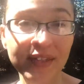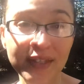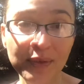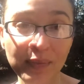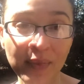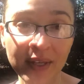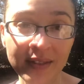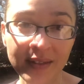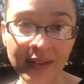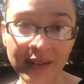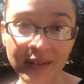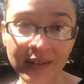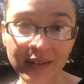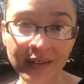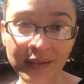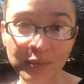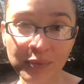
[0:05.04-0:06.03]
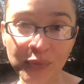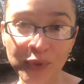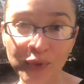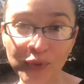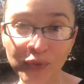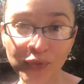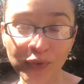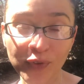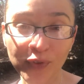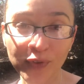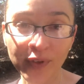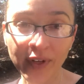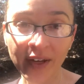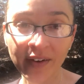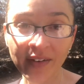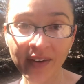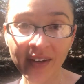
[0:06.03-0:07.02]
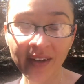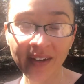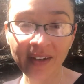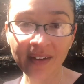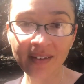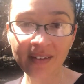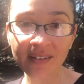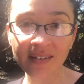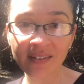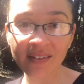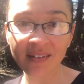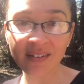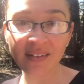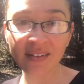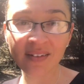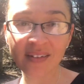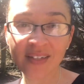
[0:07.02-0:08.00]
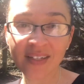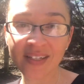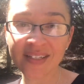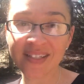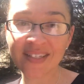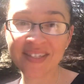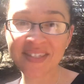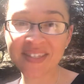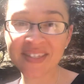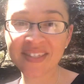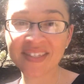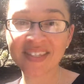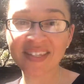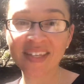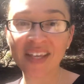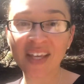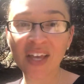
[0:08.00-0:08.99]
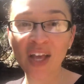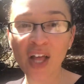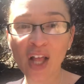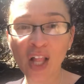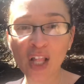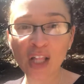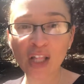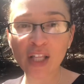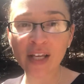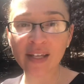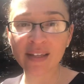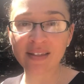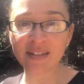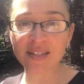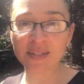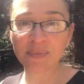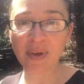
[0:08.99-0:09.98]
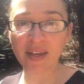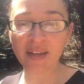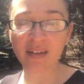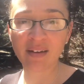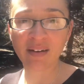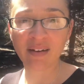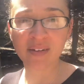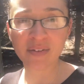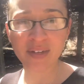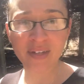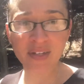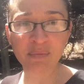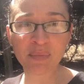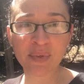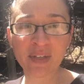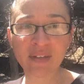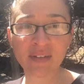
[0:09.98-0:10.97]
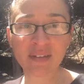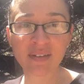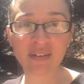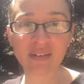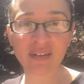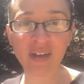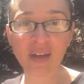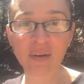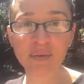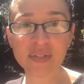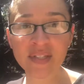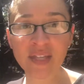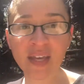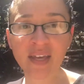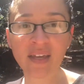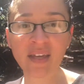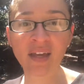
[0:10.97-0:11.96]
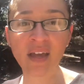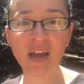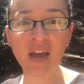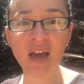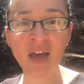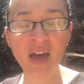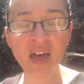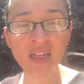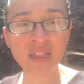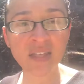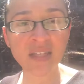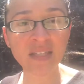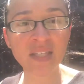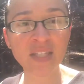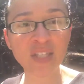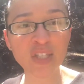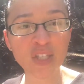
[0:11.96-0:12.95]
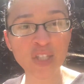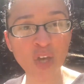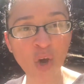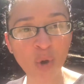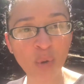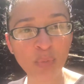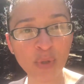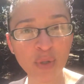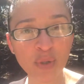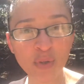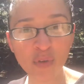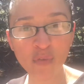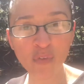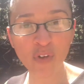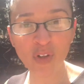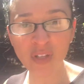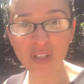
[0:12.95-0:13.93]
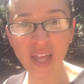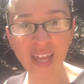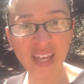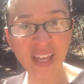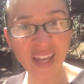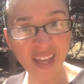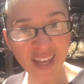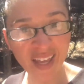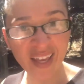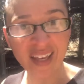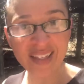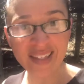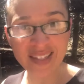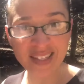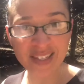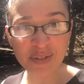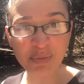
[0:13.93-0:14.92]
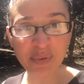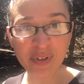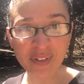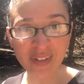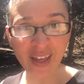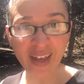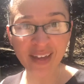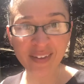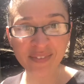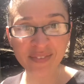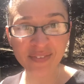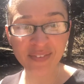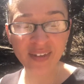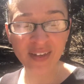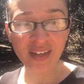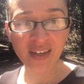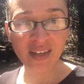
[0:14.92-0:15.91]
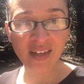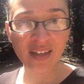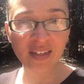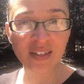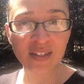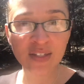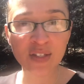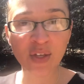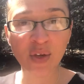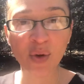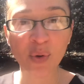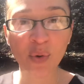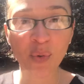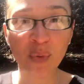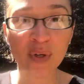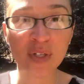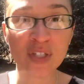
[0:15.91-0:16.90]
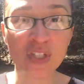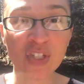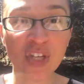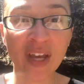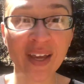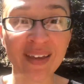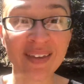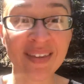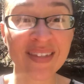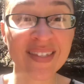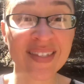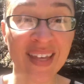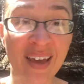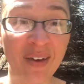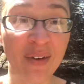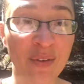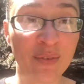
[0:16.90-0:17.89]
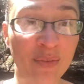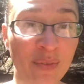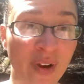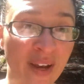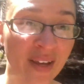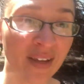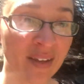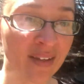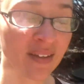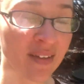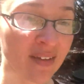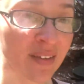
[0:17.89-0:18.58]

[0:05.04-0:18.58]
this amazing, beautiful area. Look at this. Look at this back here. Are you kidding me? I was like, this is so beautiful. Like, is this real life? So check this out, right?